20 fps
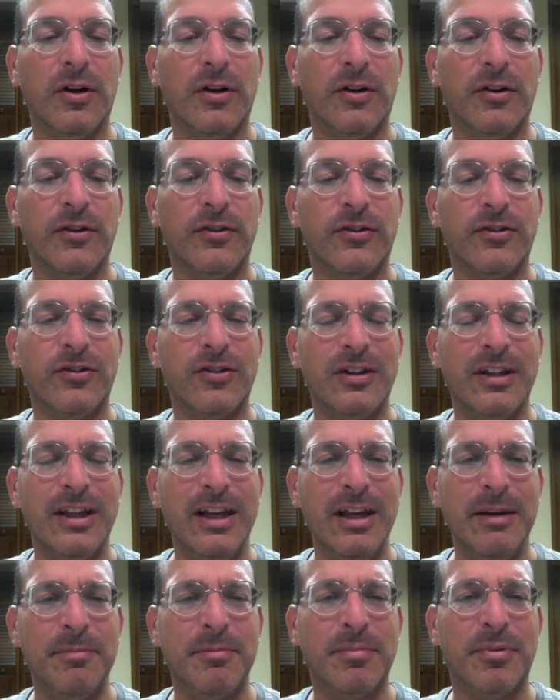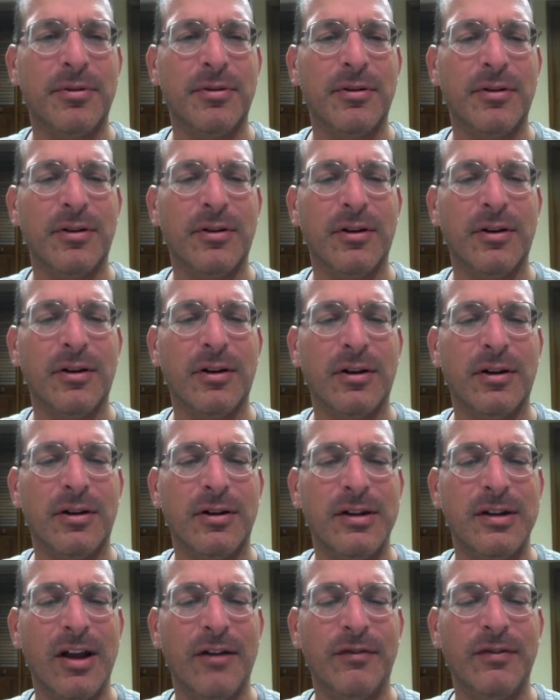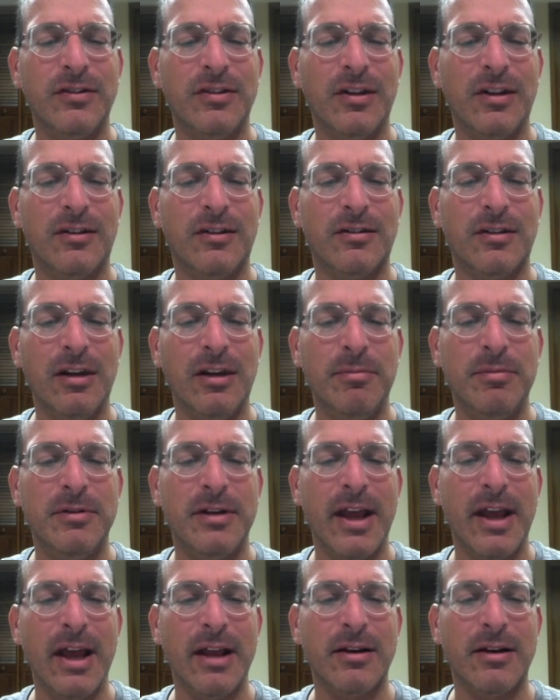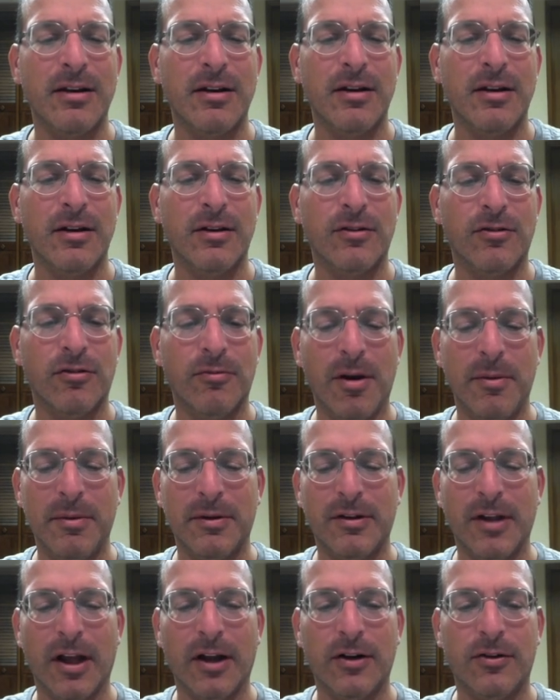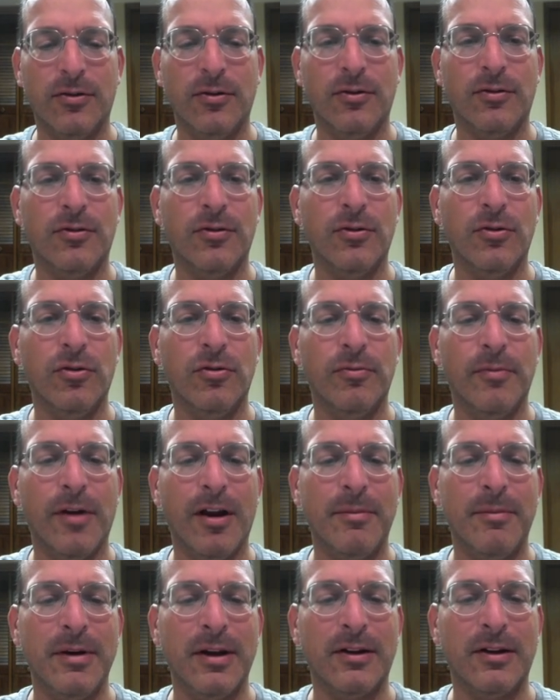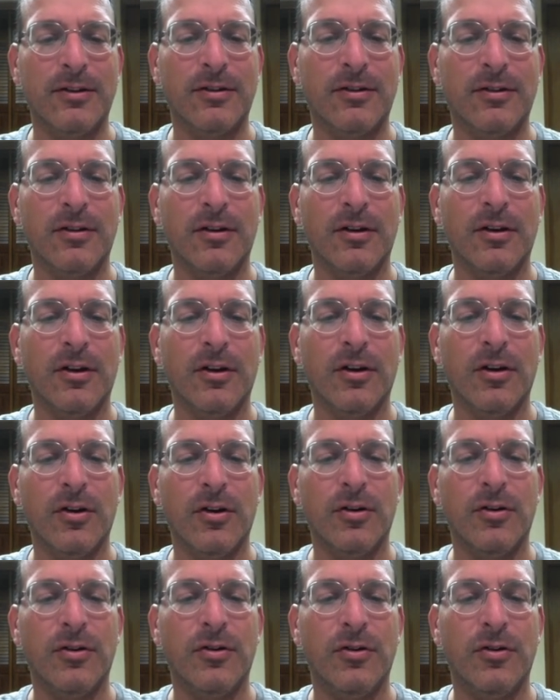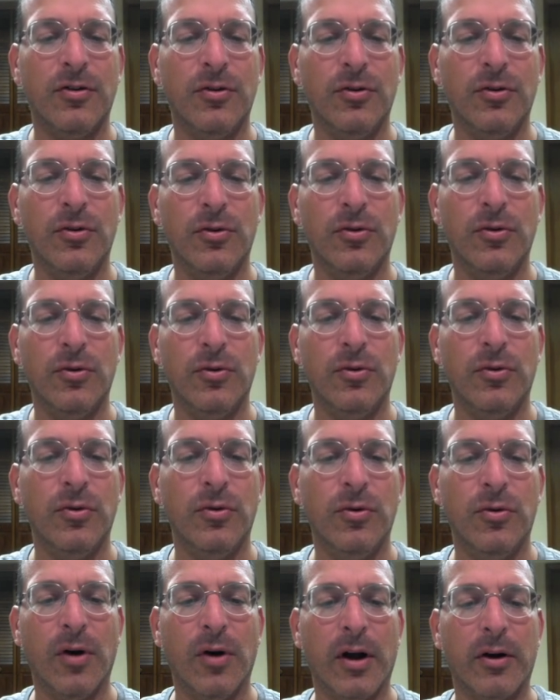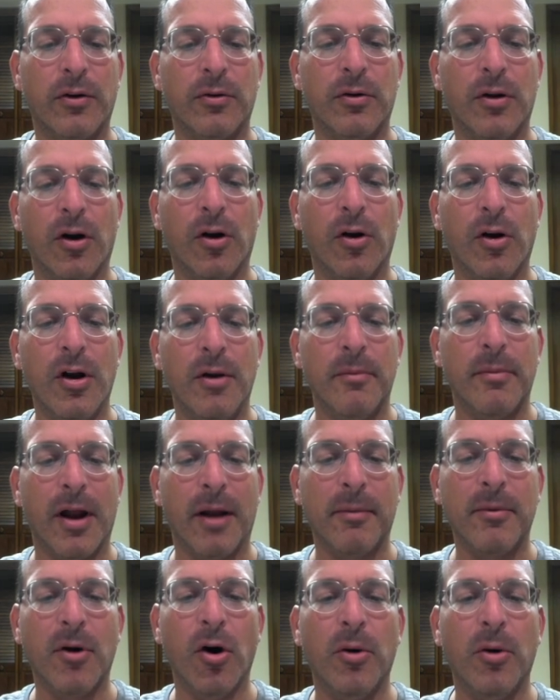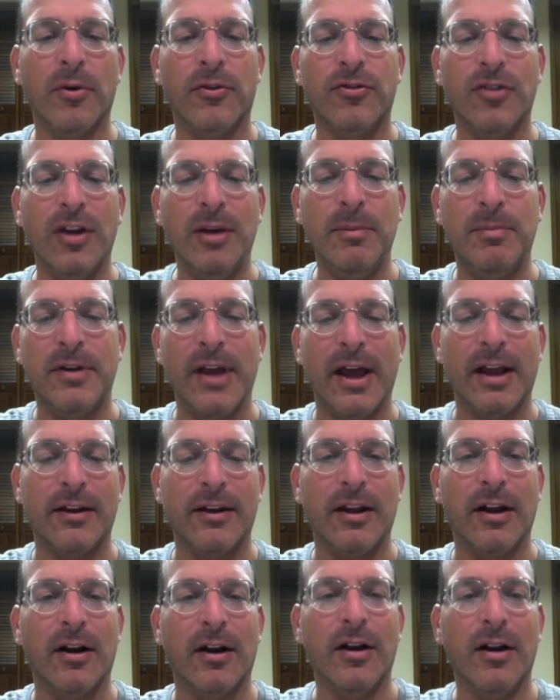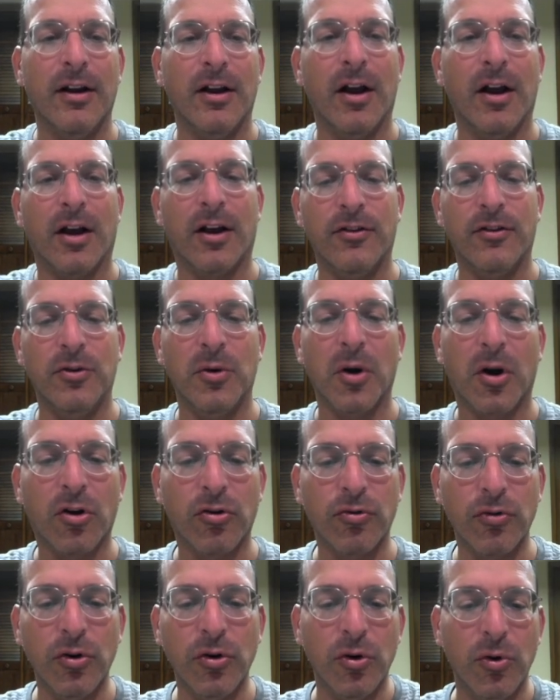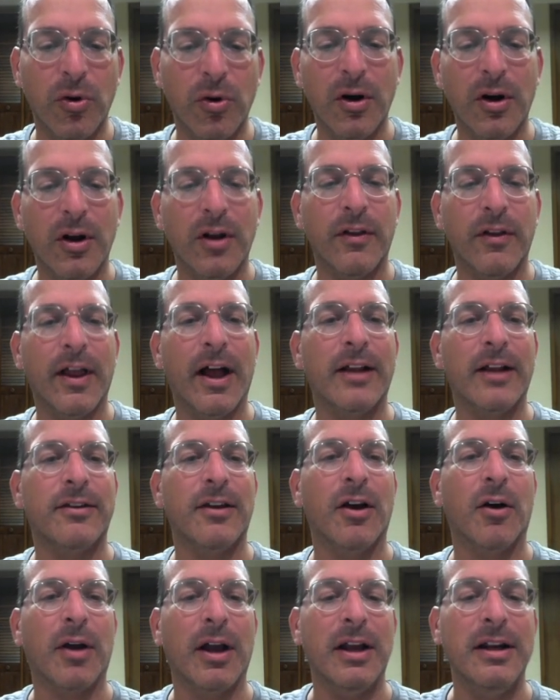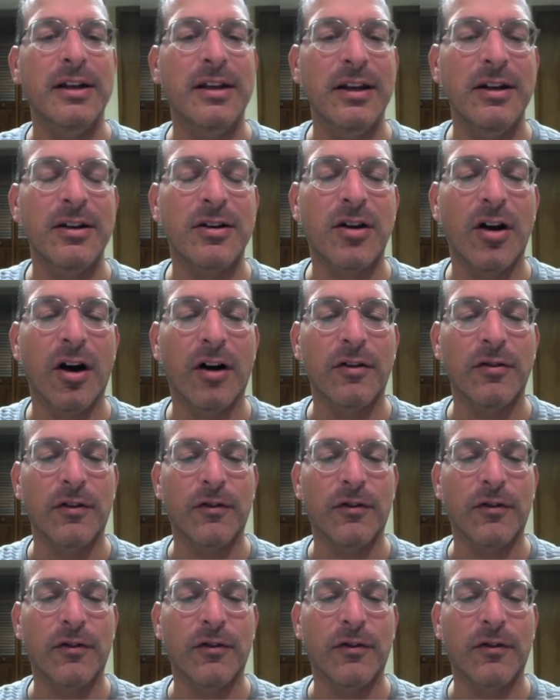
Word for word: sleep deficit, sleep debt. So maybe it's not too soon. Maybe it's too. I don't know. But I'm going with sleep debt there because you accrue that's it. Okay, didn't cover